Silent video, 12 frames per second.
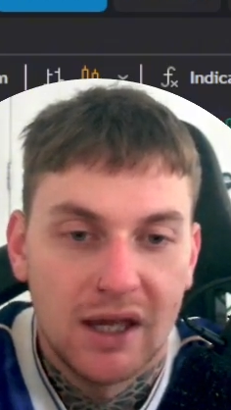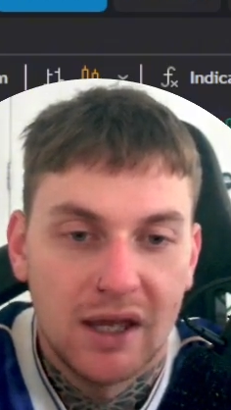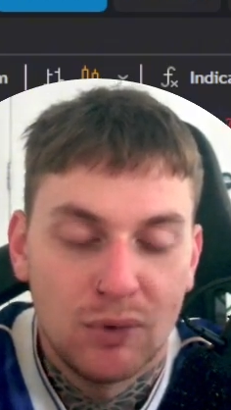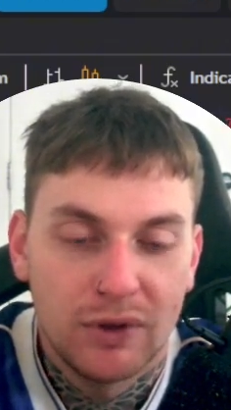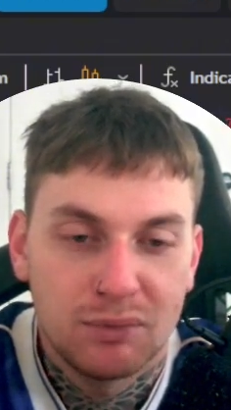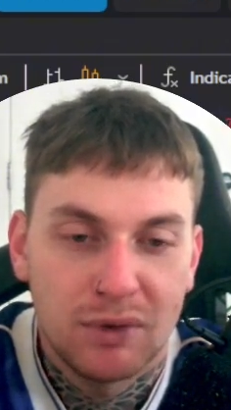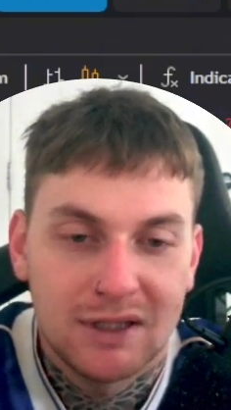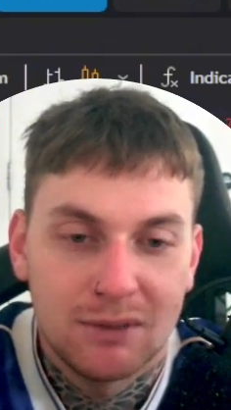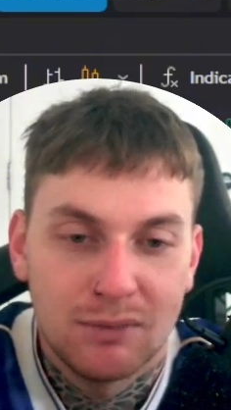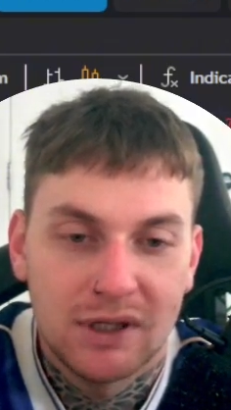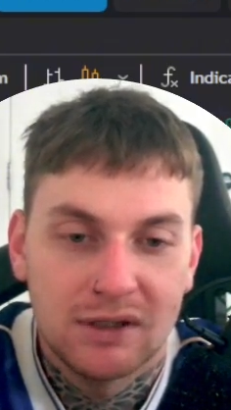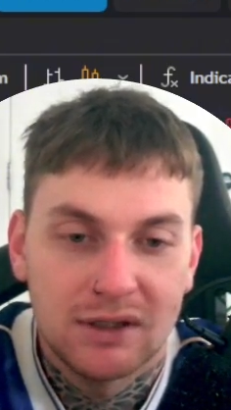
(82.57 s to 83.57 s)
And what this
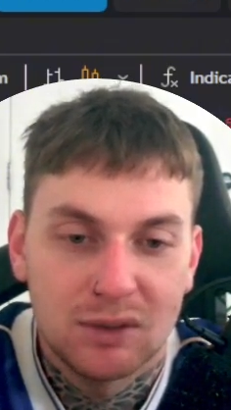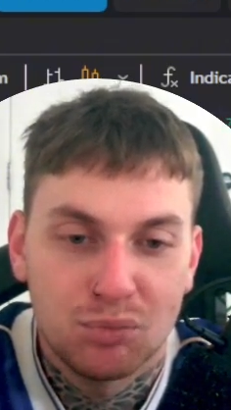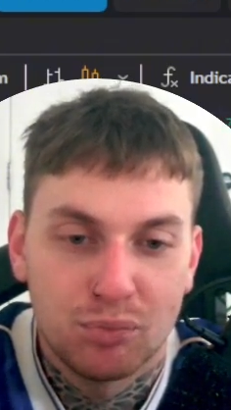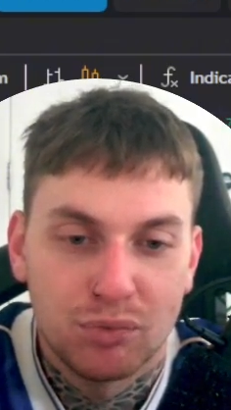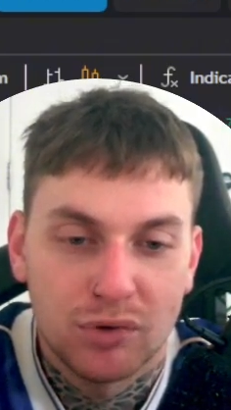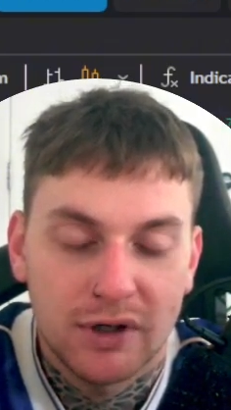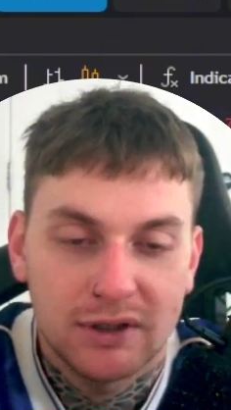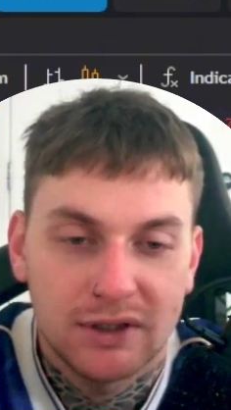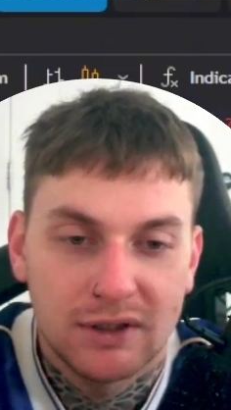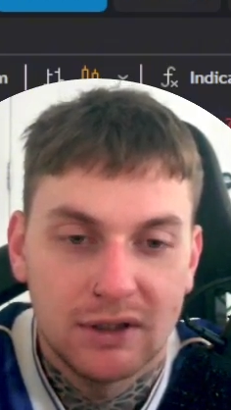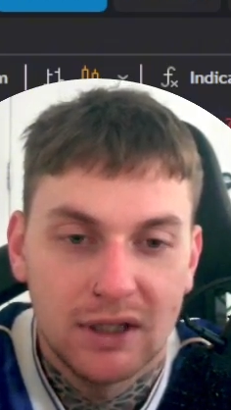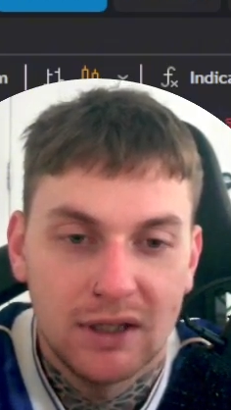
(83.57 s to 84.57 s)
basically means is price
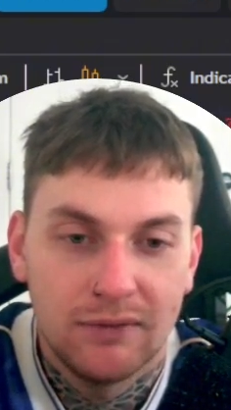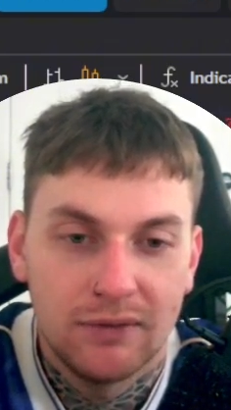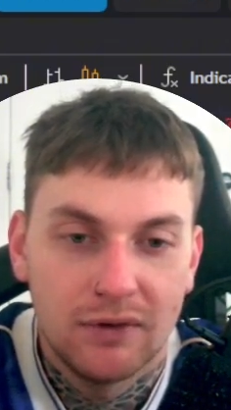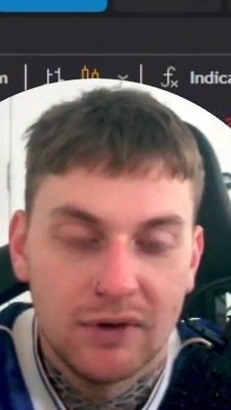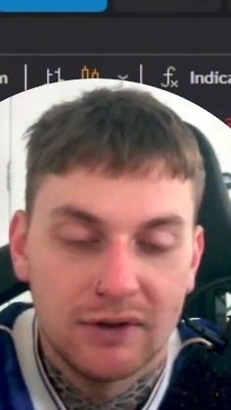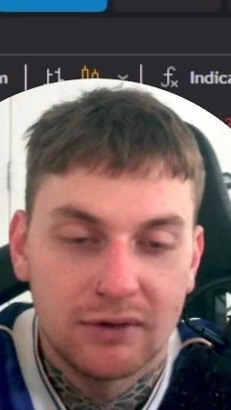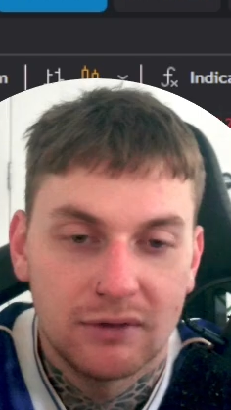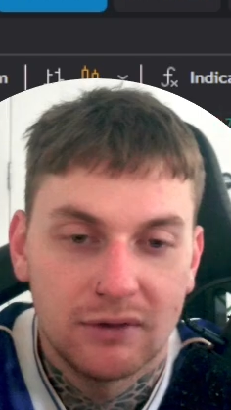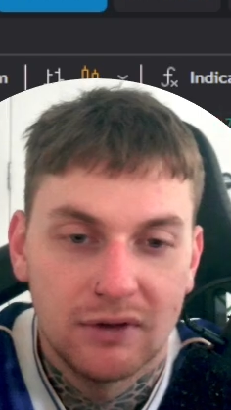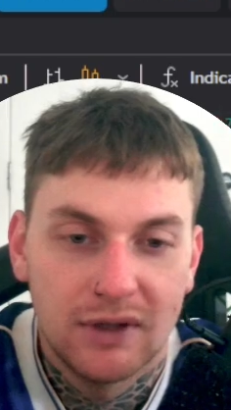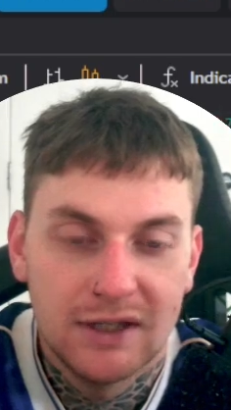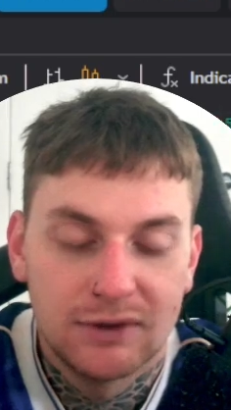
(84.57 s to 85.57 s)
doesn't leave
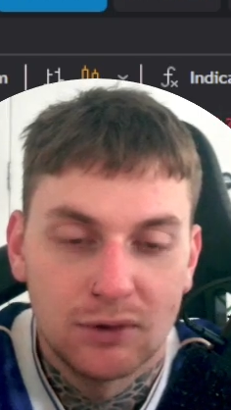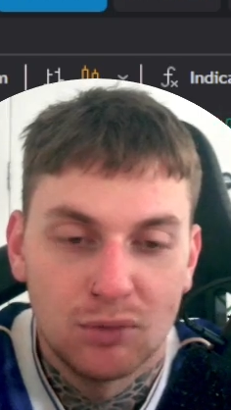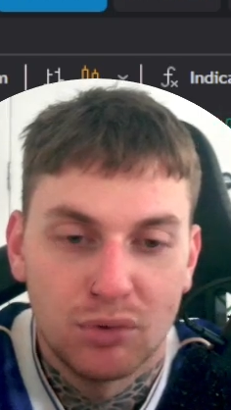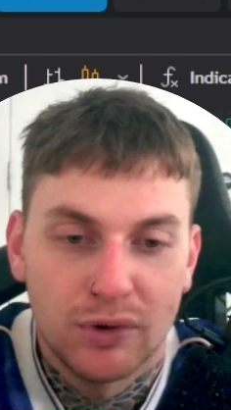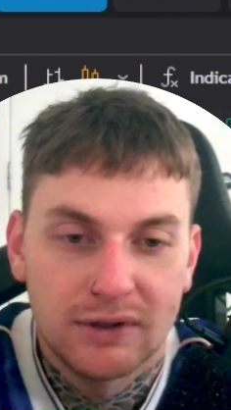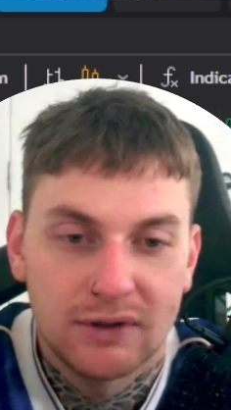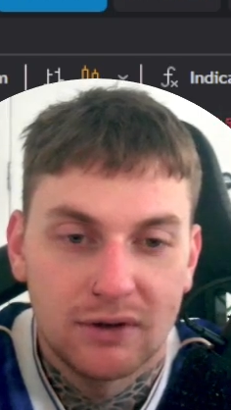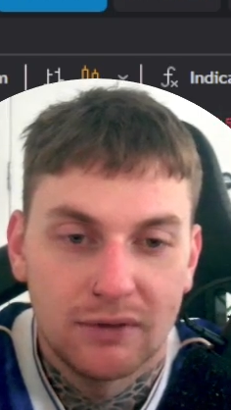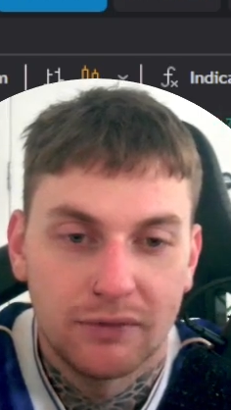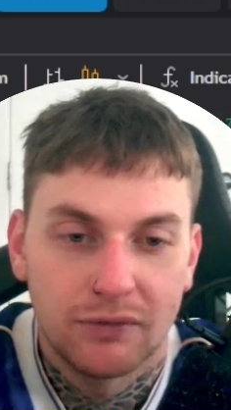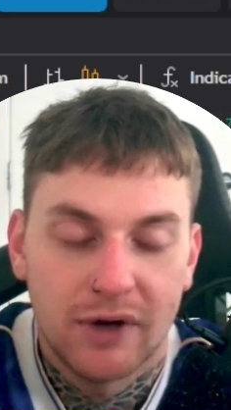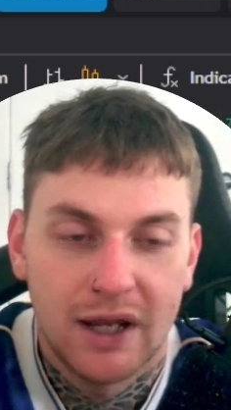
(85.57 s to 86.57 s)
these 2 points
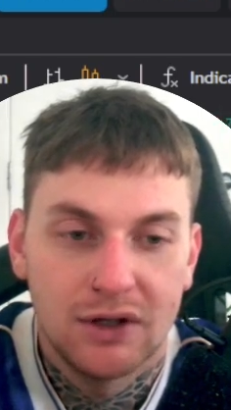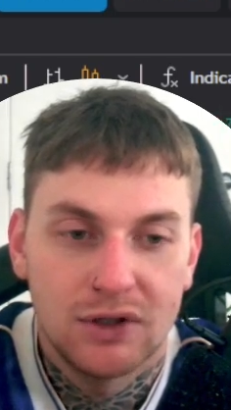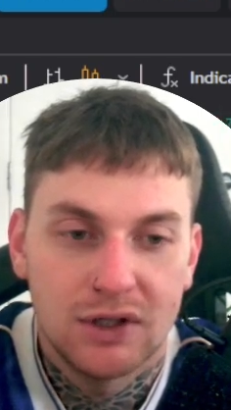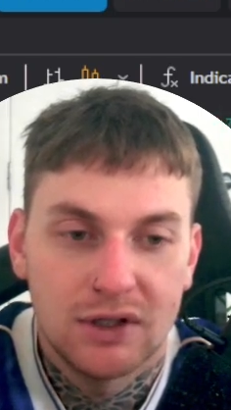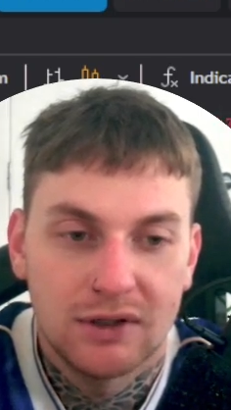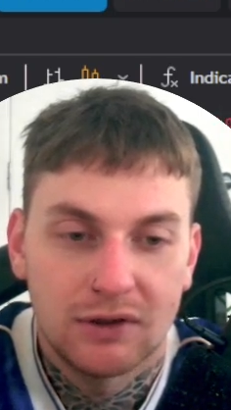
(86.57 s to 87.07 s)
of range here.